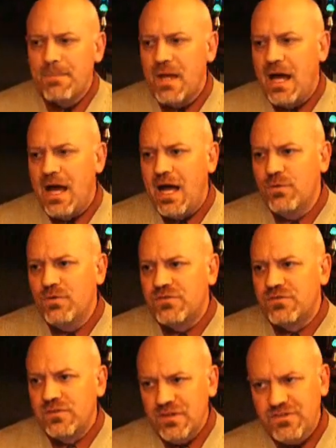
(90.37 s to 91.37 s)
I
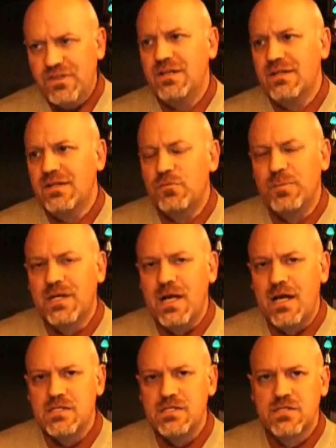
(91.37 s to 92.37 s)
was listening to this
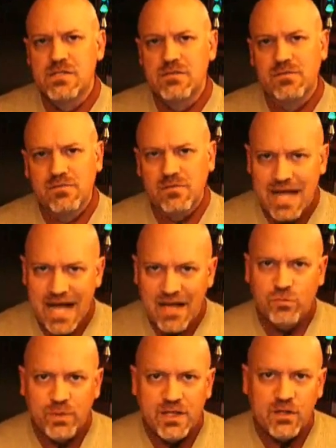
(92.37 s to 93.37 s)
because
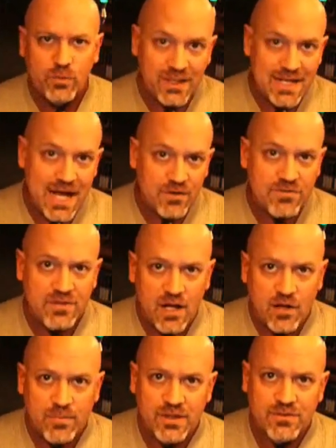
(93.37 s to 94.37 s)
last week we announced that
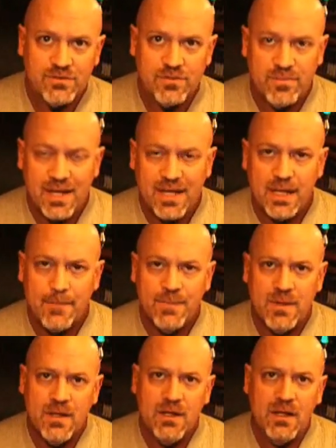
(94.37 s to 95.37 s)
I'll be debating
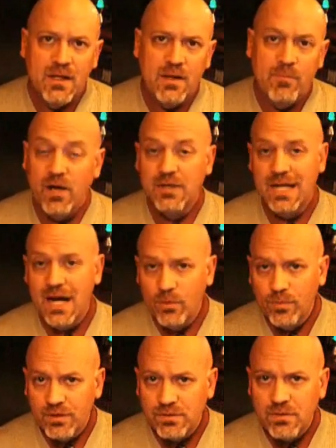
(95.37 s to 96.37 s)
Bart
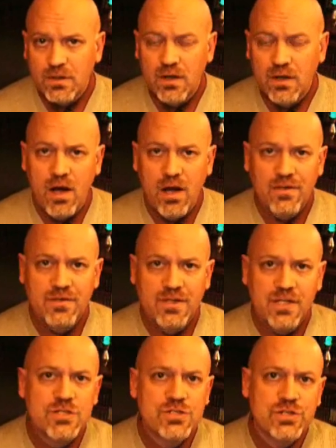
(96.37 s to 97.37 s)
Ehrman on
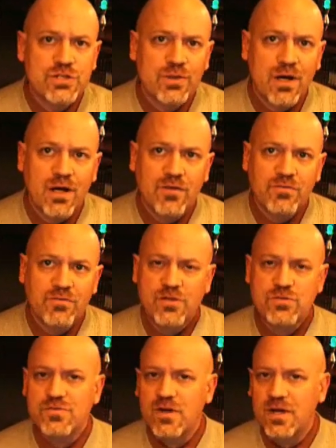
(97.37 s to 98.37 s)
the issue of
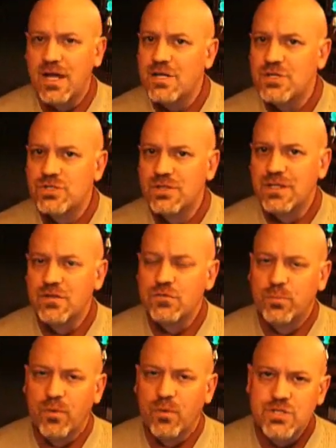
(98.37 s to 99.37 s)
textual variation and
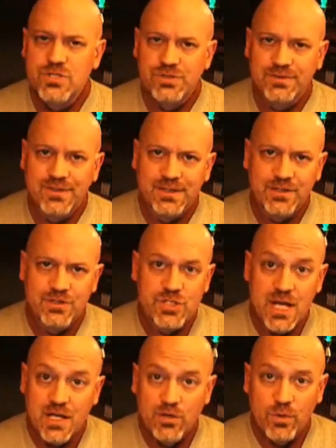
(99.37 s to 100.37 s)
inspiration in
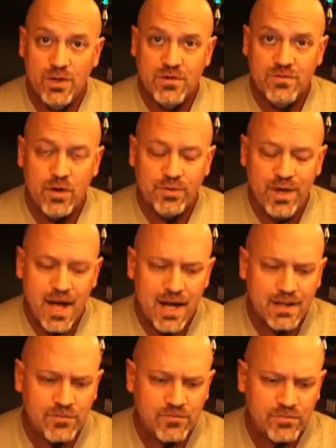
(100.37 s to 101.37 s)
January of
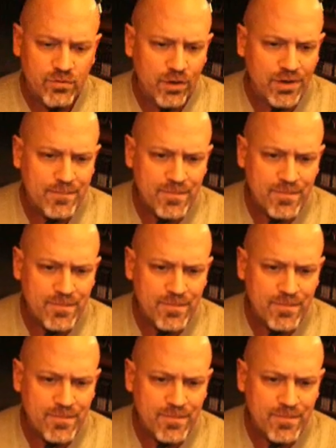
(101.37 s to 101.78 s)
'09 in Florida.